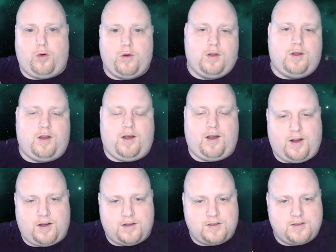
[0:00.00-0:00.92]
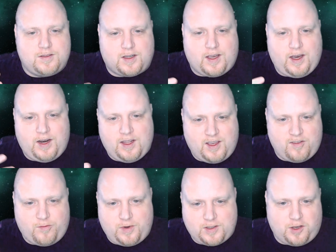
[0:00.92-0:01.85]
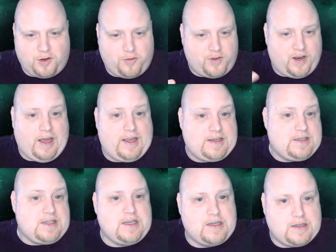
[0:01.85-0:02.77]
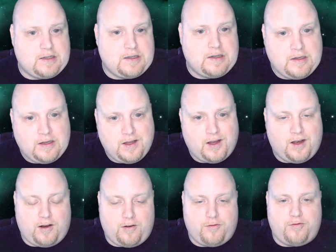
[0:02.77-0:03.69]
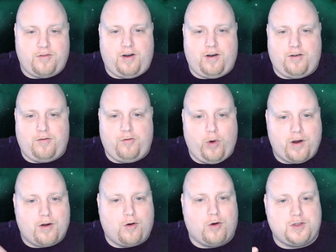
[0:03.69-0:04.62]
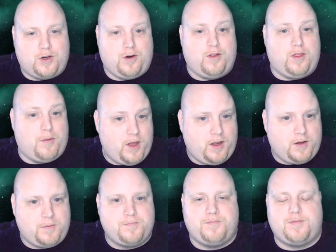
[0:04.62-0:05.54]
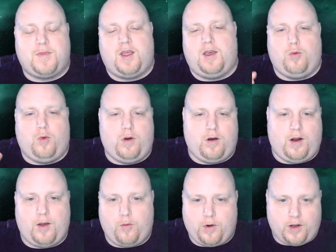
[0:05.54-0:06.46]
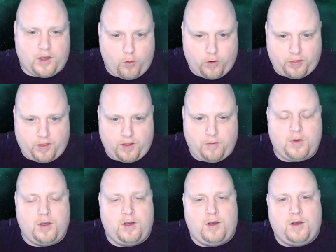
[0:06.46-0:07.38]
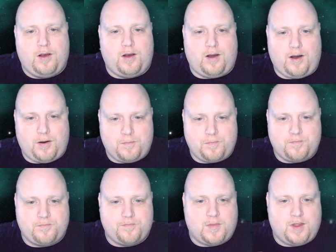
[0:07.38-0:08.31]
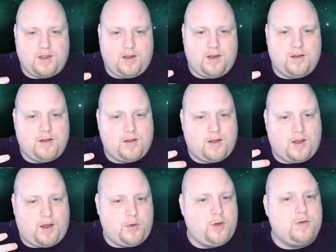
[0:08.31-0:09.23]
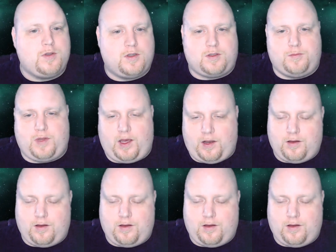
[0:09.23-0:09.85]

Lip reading: to kind of give myself an idea of where orcs are in the meta and where I want to go with them, I'm using some data.